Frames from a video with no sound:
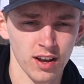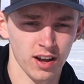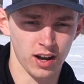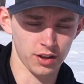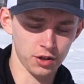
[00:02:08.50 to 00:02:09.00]

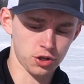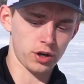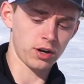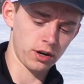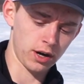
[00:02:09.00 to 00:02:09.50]
on the
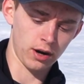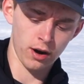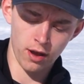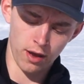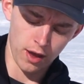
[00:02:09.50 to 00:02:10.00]
trigger
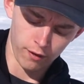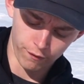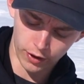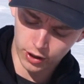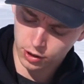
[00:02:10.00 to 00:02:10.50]
here
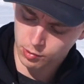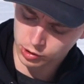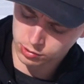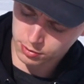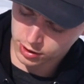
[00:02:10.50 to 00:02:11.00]

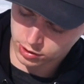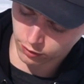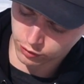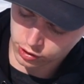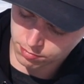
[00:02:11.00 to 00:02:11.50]
variable speed,
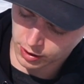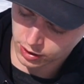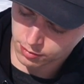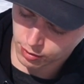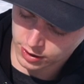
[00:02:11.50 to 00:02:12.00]
so if you just
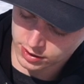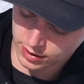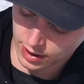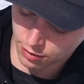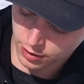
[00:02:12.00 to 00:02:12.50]
barely press
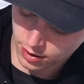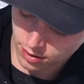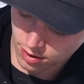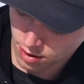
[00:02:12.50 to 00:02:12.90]
it down there,